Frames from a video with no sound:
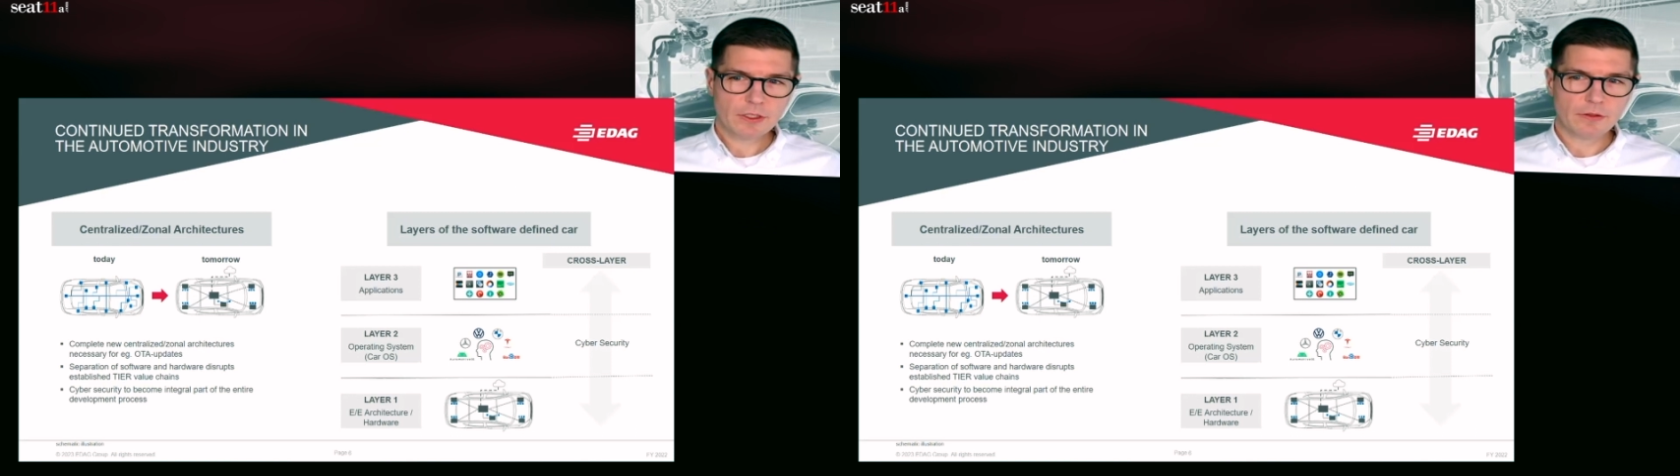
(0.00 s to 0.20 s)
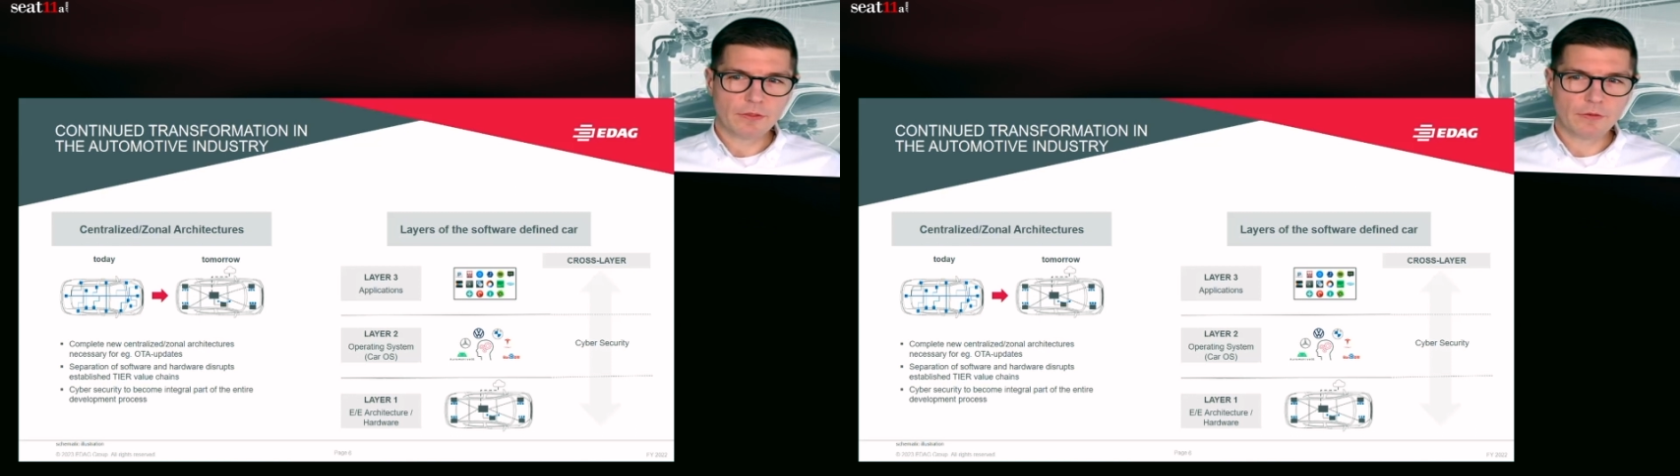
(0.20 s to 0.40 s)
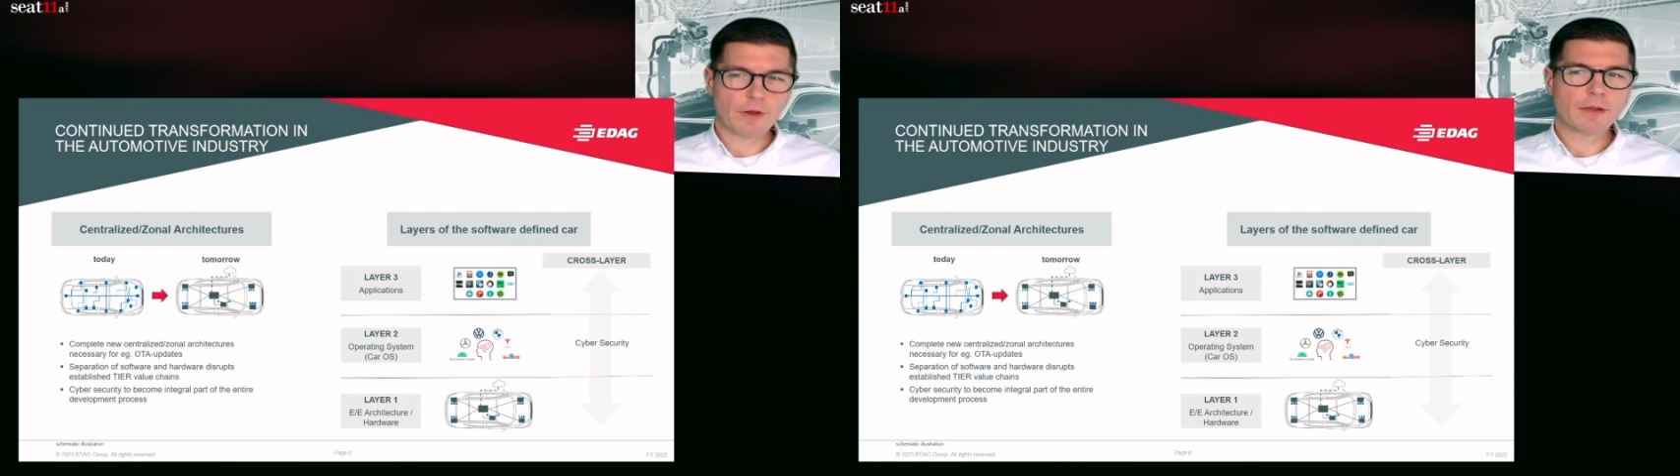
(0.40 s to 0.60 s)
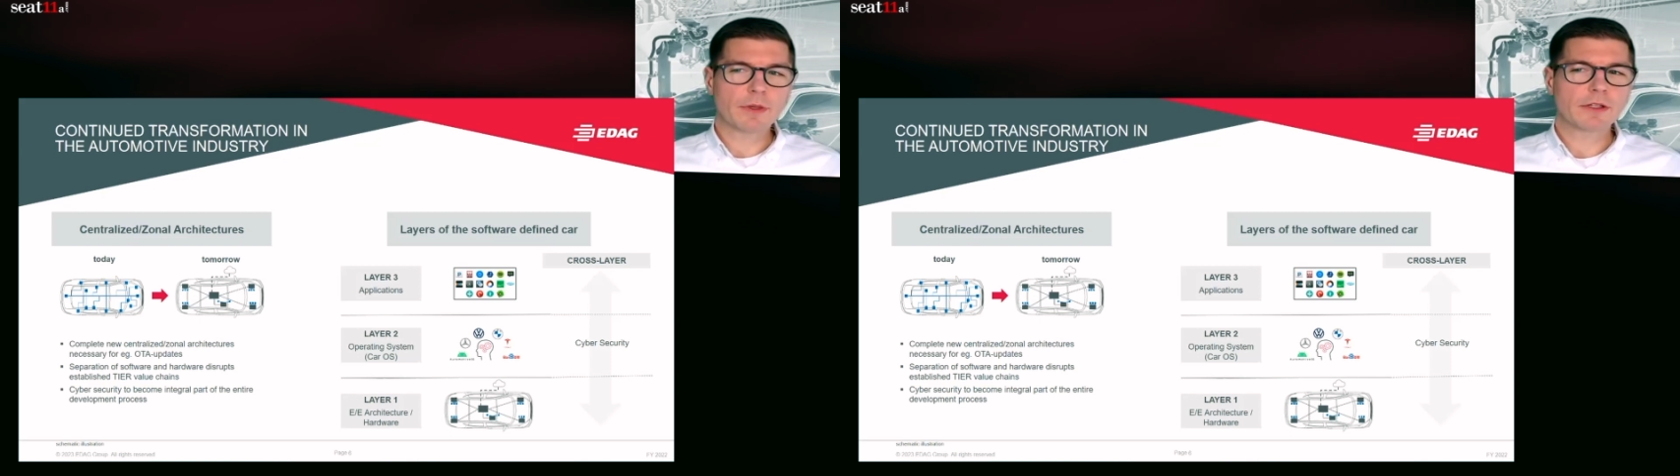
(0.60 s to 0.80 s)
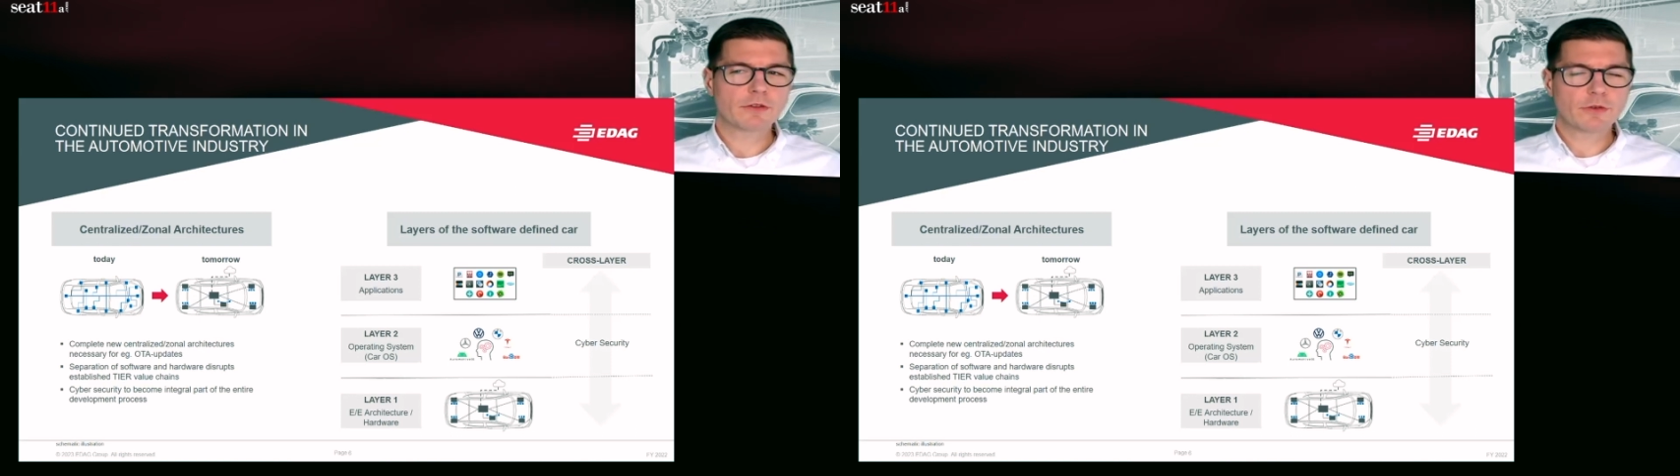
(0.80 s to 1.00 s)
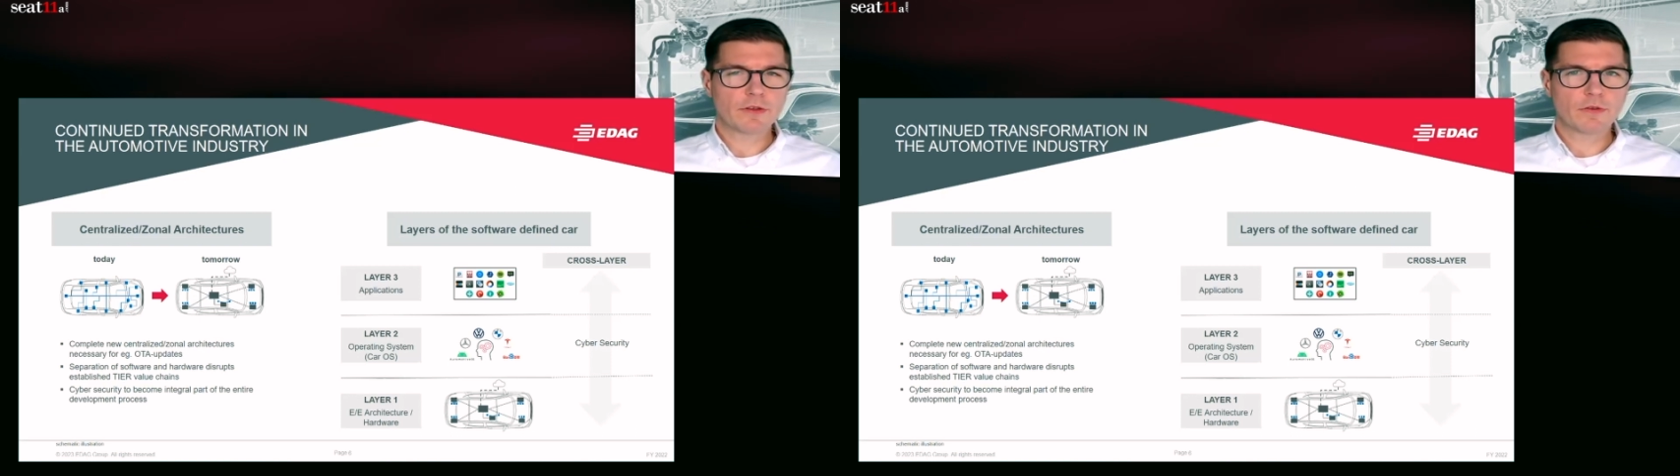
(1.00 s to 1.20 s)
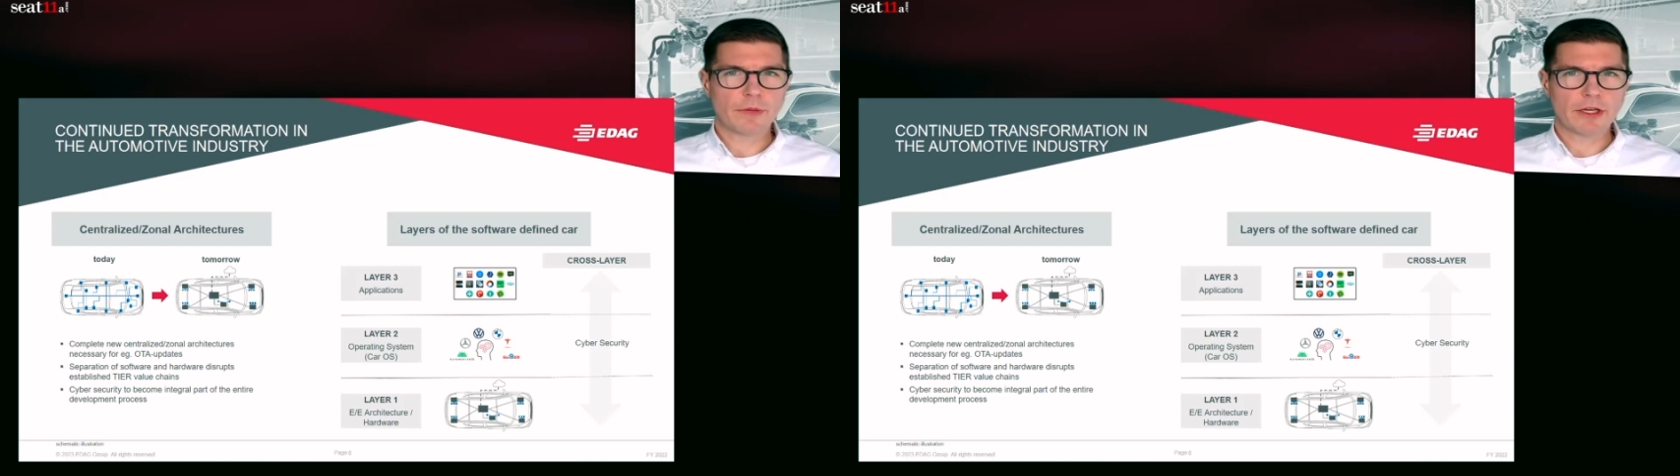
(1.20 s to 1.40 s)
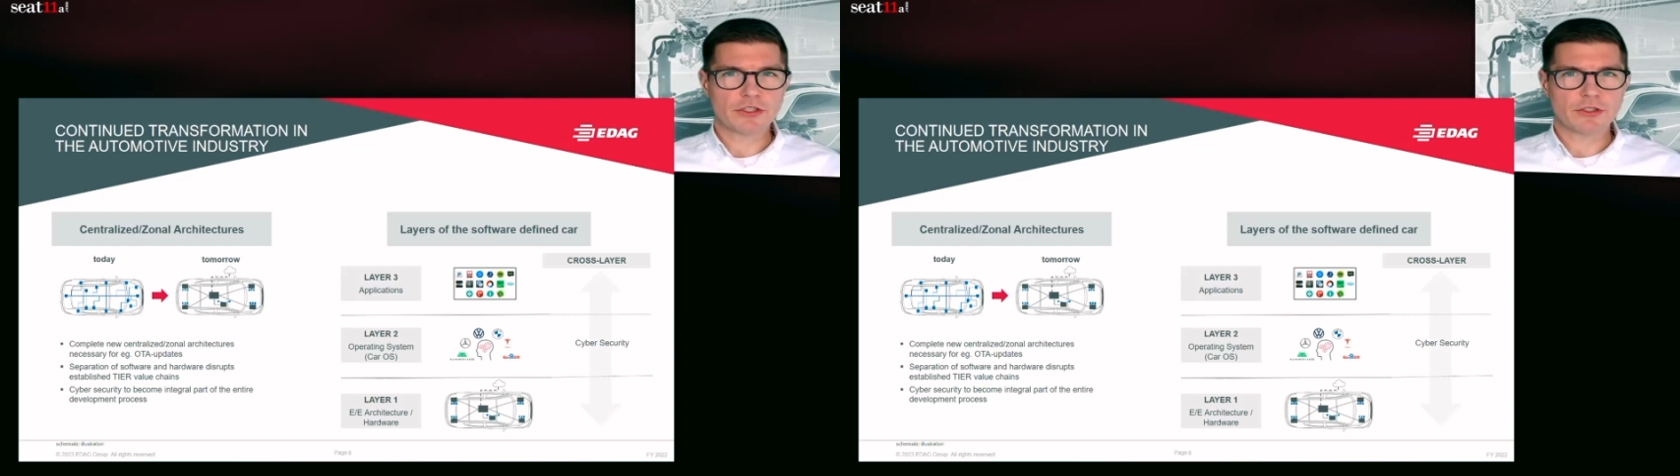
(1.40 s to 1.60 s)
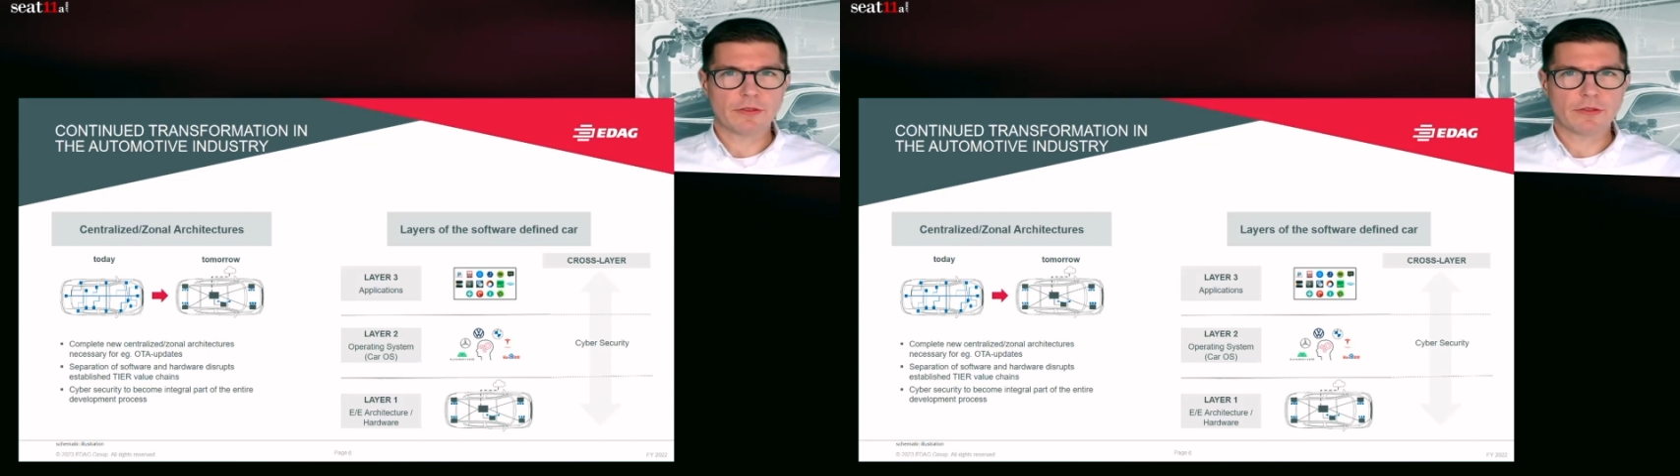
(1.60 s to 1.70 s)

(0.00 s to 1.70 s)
the fundamental transformation